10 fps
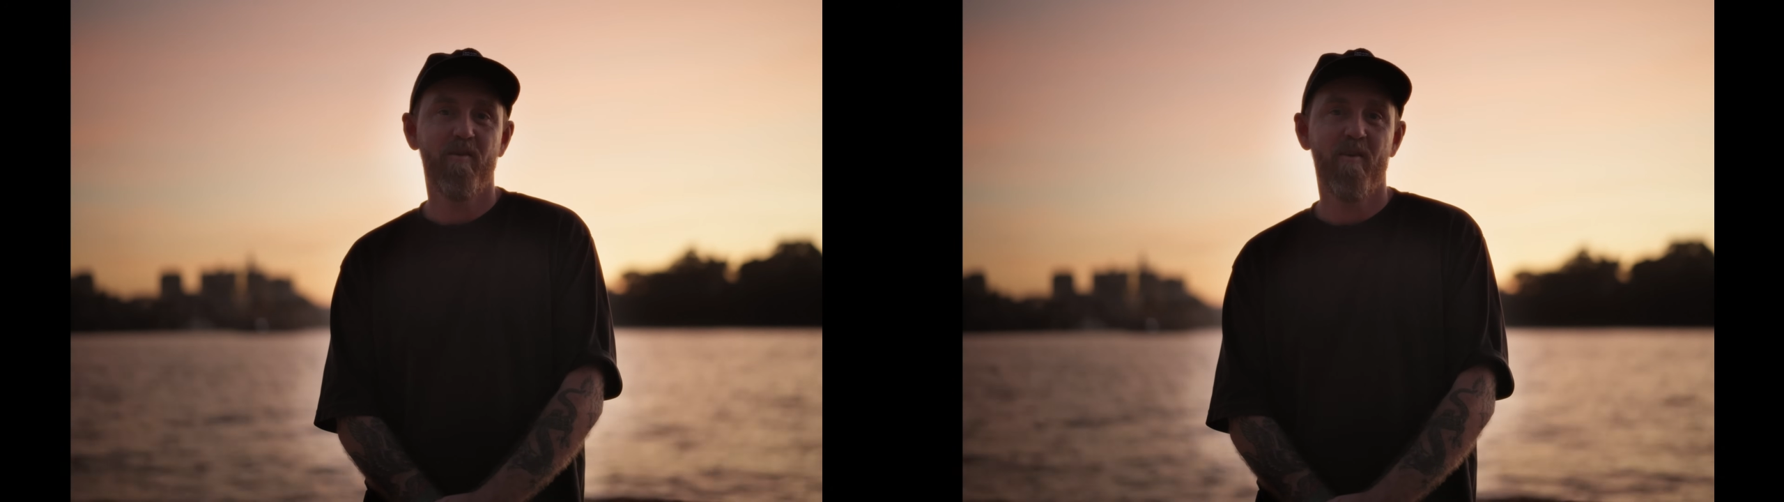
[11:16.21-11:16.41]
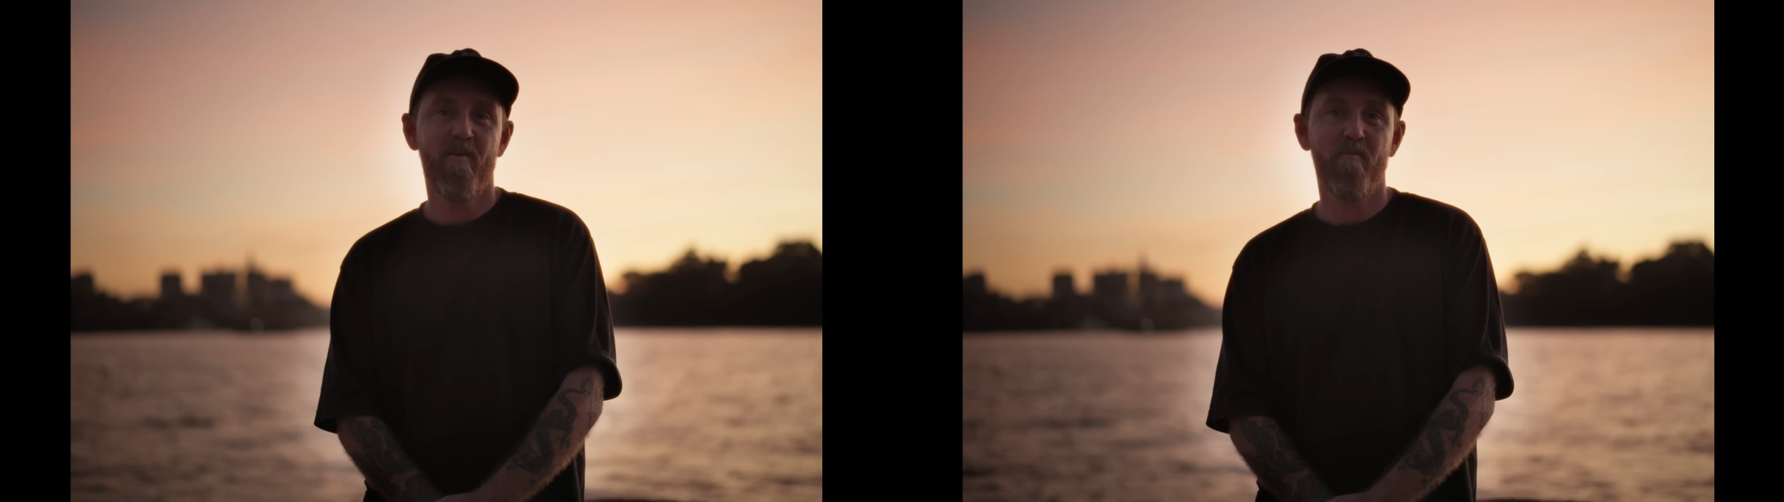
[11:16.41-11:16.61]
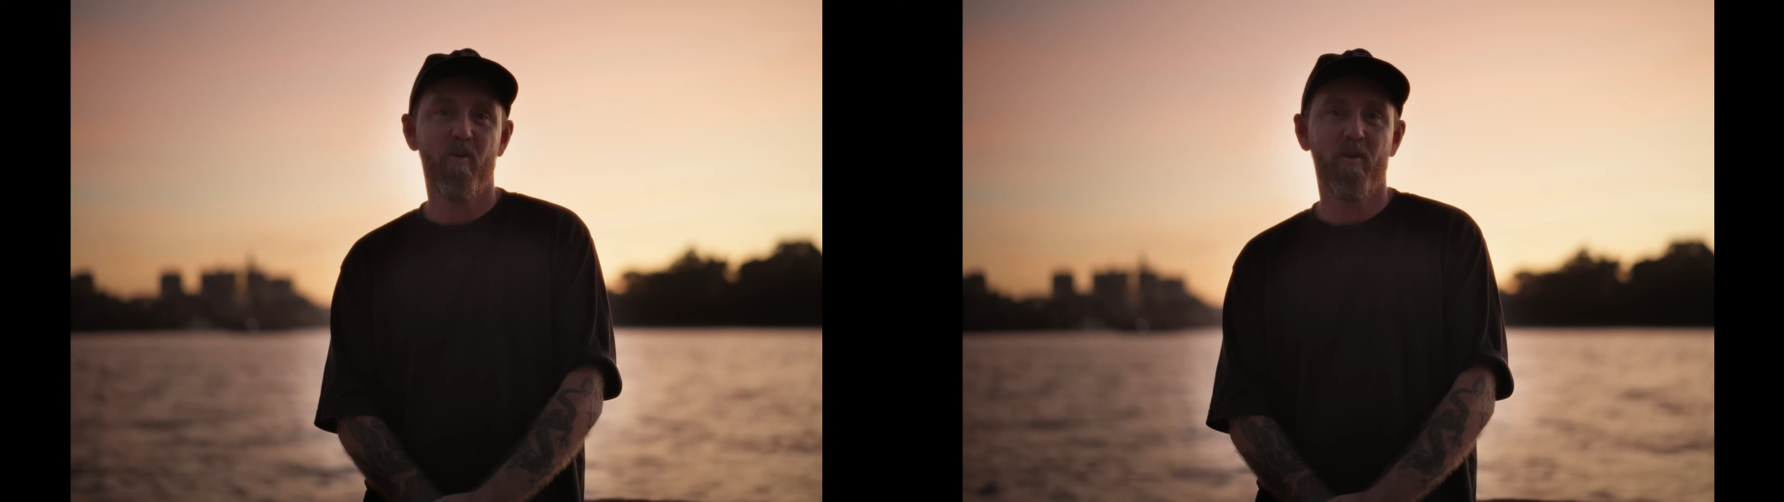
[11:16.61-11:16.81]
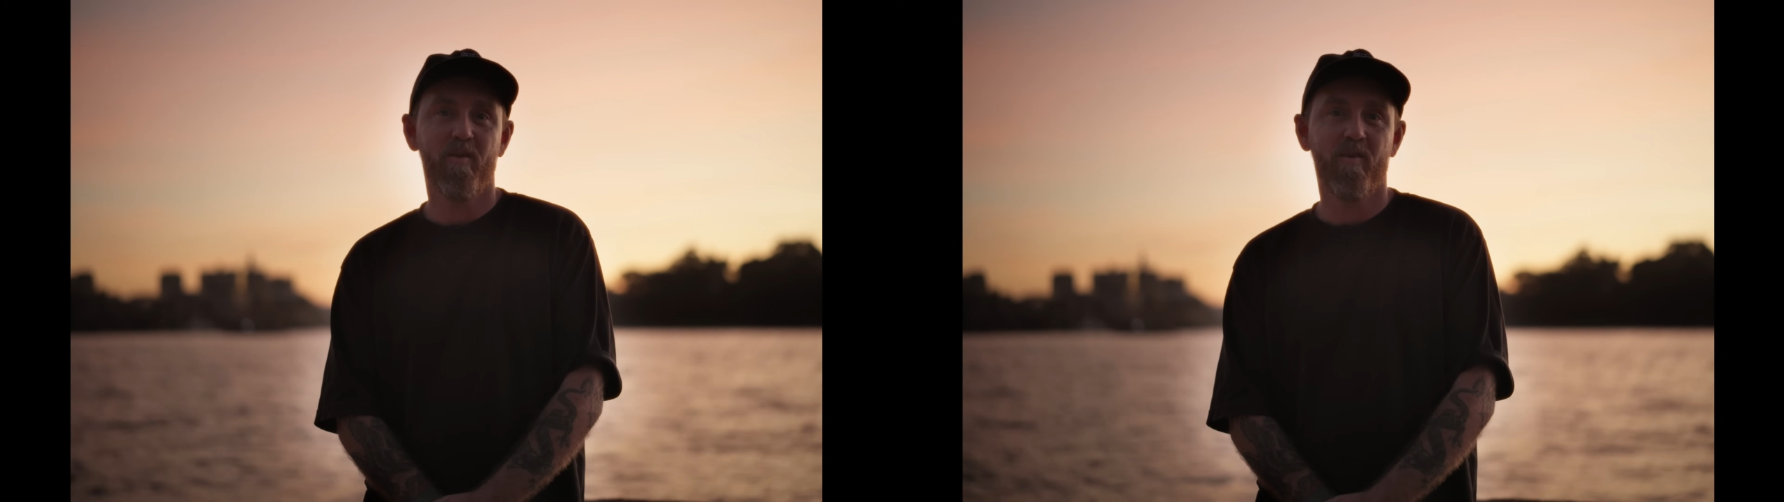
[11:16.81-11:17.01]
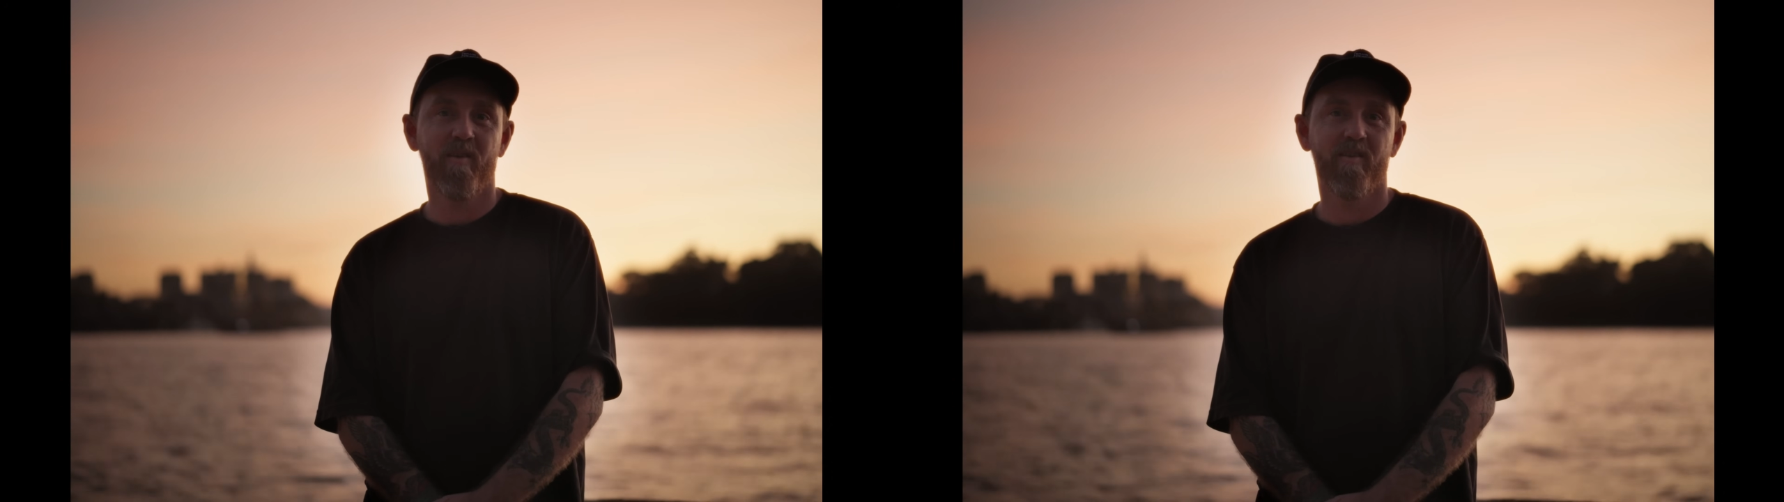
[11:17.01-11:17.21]
for more
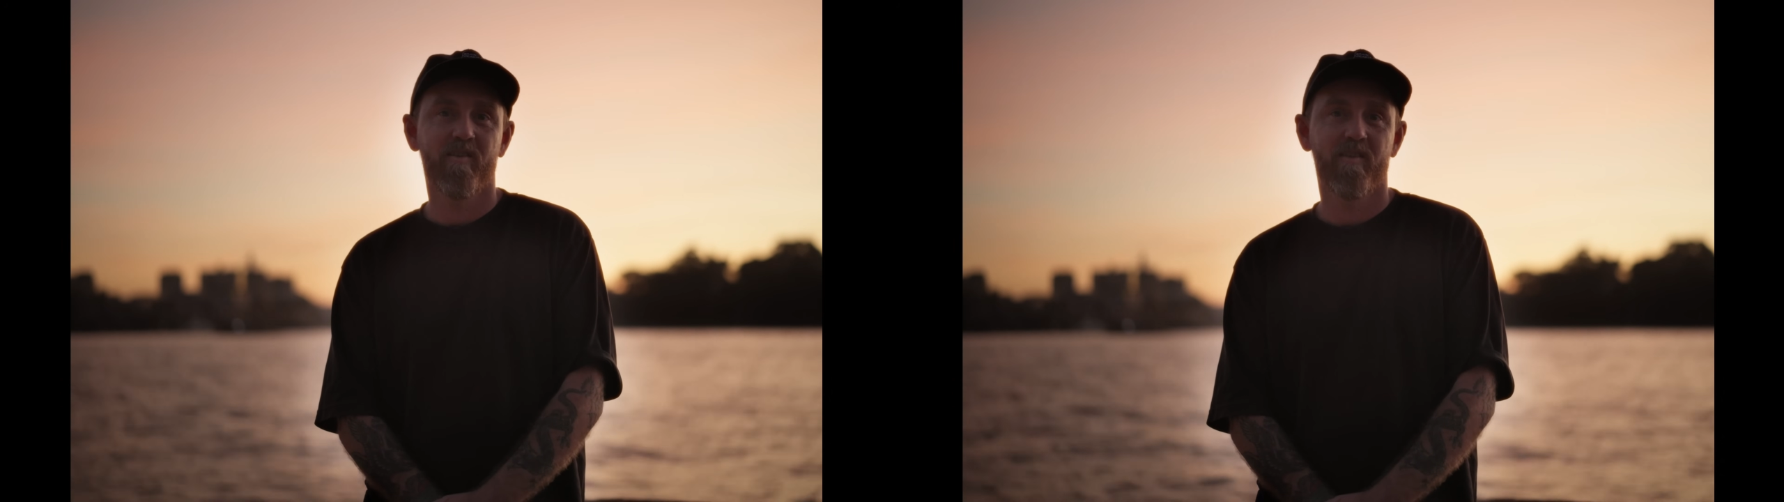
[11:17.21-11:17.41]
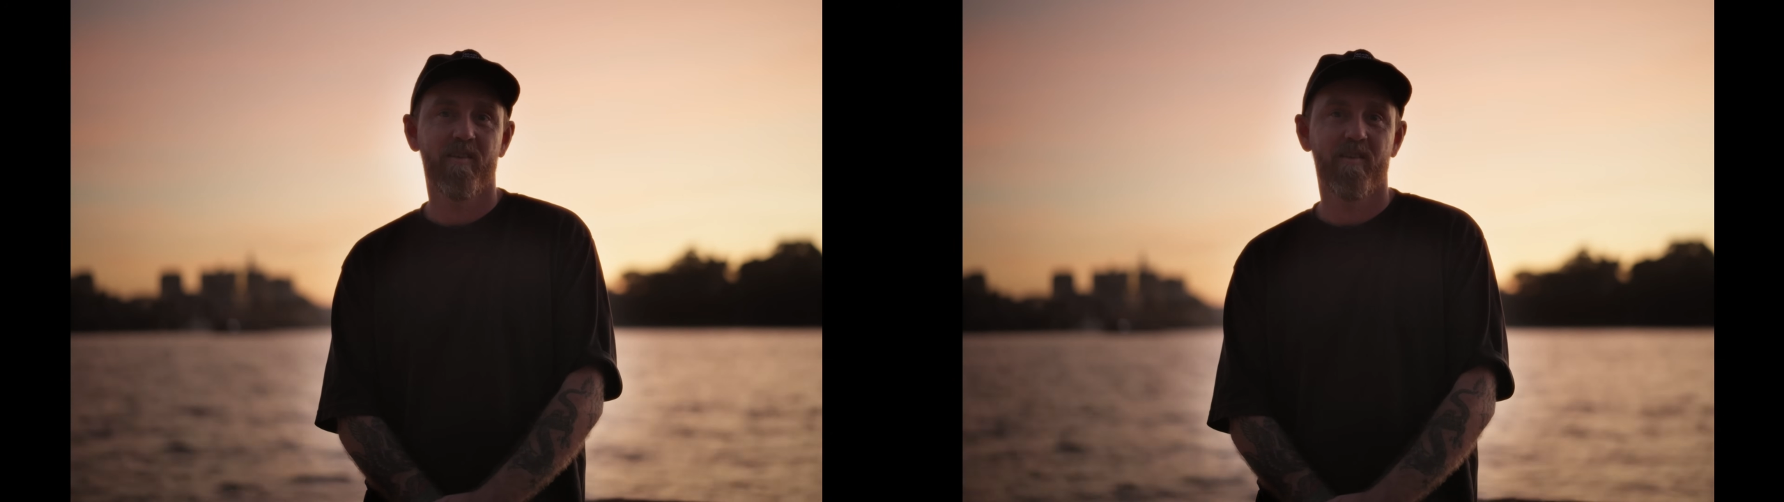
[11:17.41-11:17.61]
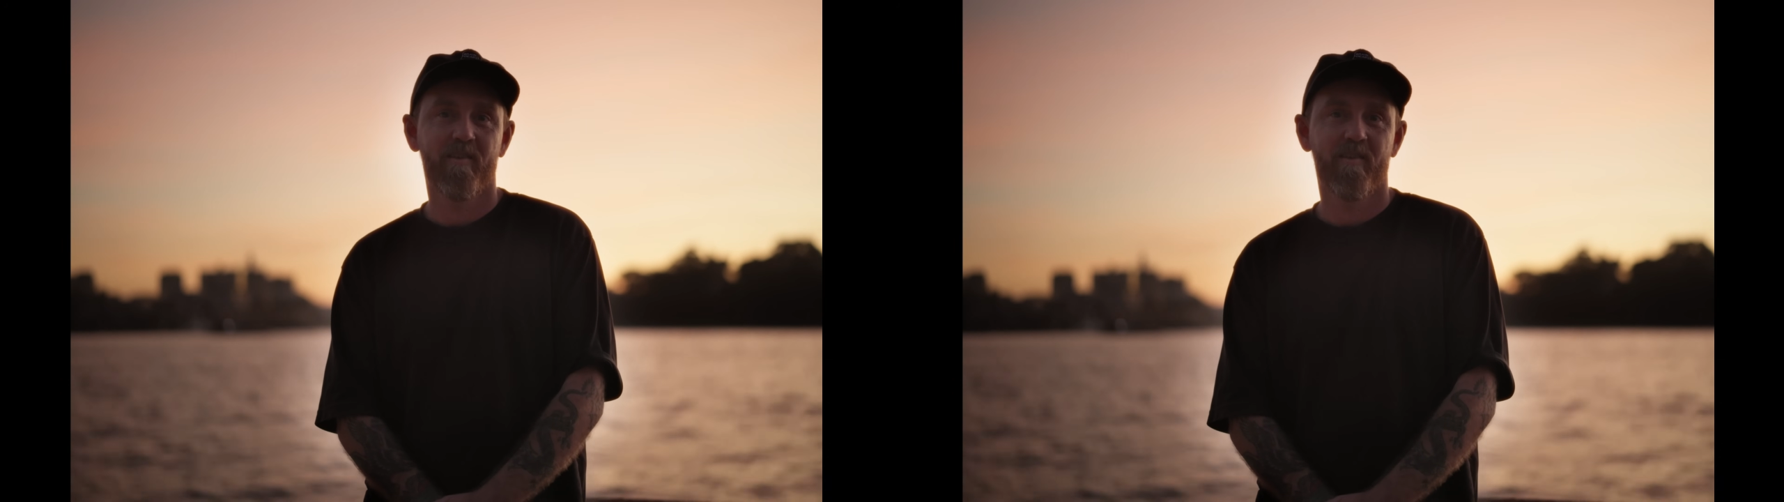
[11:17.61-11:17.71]
thoughts.